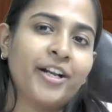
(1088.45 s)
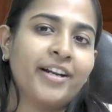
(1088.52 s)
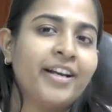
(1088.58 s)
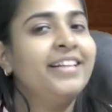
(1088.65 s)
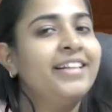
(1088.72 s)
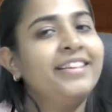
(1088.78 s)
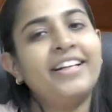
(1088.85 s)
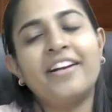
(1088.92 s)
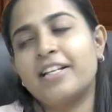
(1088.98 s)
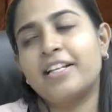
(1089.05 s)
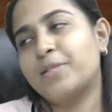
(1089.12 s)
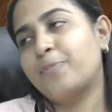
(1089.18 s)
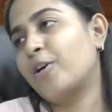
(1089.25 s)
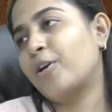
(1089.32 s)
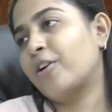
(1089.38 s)
Then
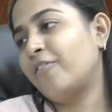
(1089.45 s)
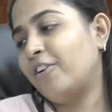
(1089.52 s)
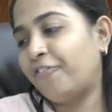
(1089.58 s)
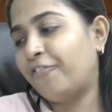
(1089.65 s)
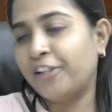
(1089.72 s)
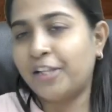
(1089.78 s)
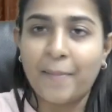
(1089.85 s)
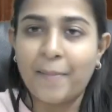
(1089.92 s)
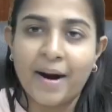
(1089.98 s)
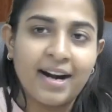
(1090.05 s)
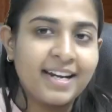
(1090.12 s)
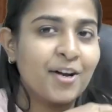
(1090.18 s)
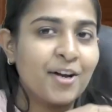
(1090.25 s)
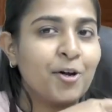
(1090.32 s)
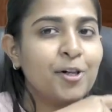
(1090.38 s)
transporter will fill the part A also,